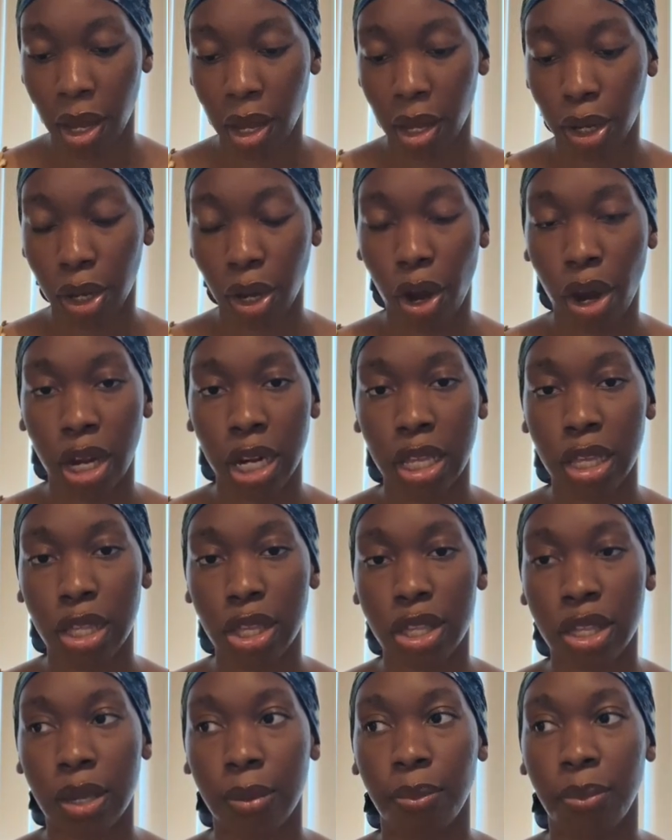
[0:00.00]

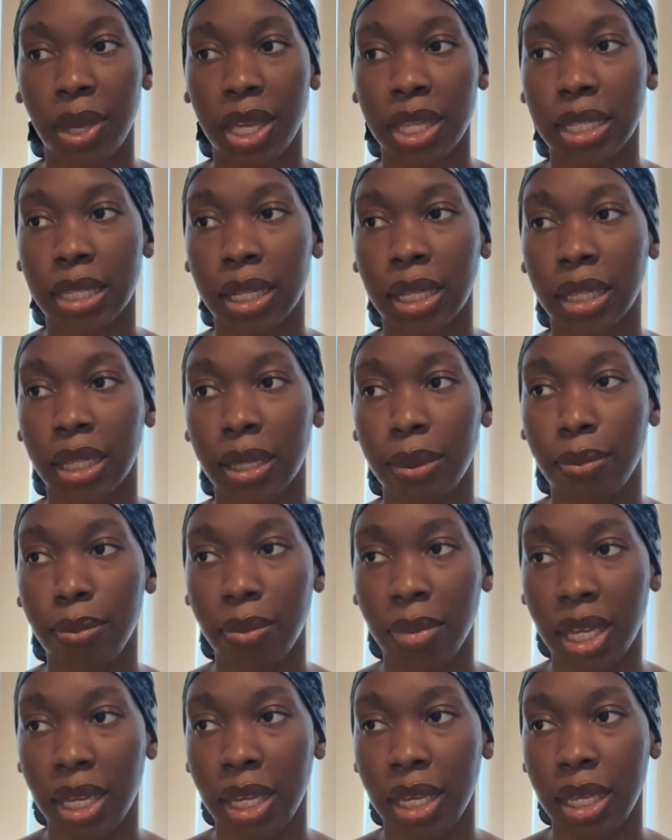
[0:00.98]
guardianship basically
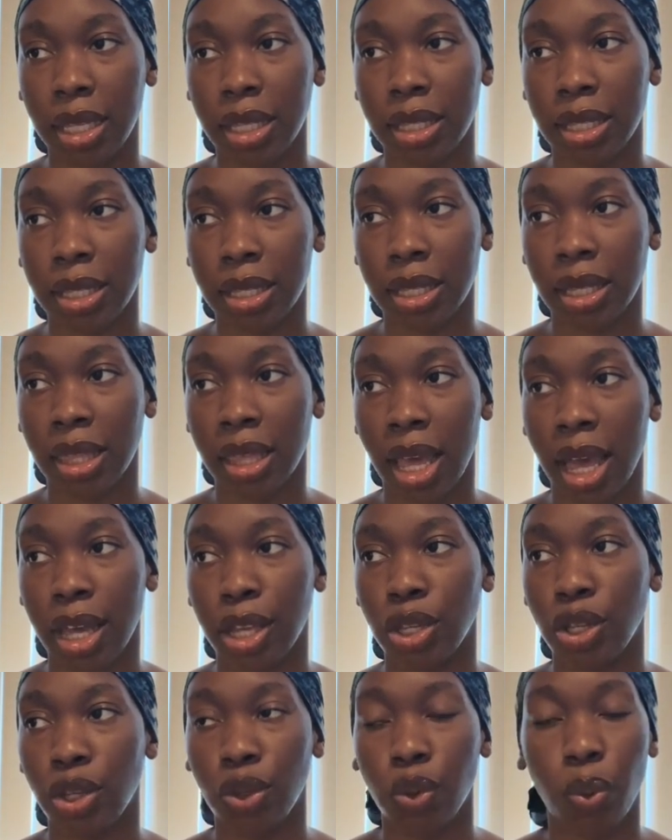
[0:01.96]
means that
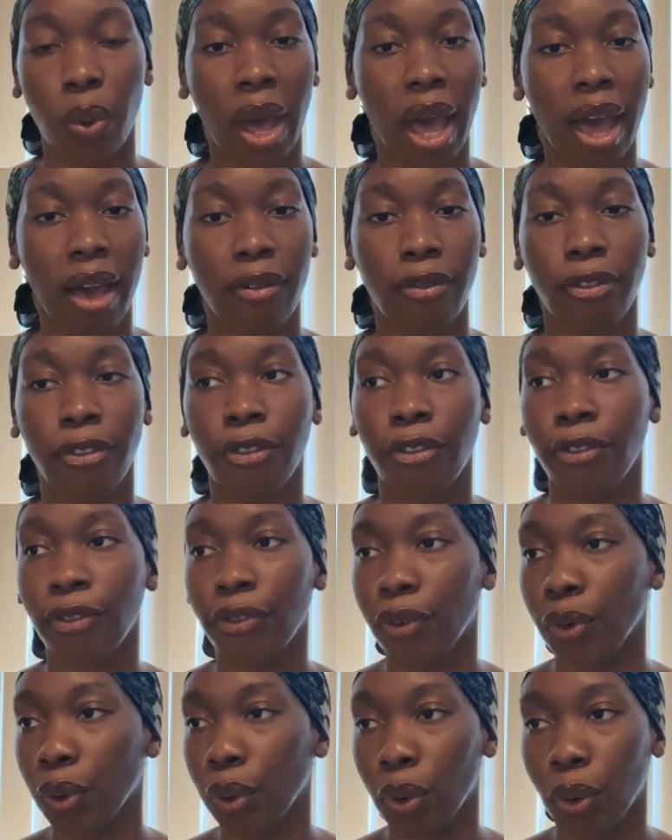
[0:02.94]
you have
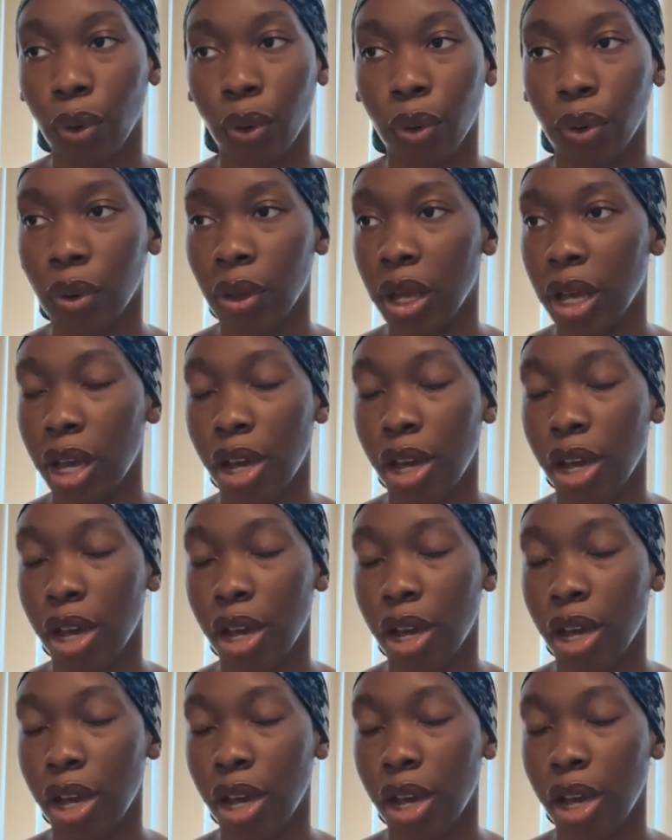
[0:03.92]
full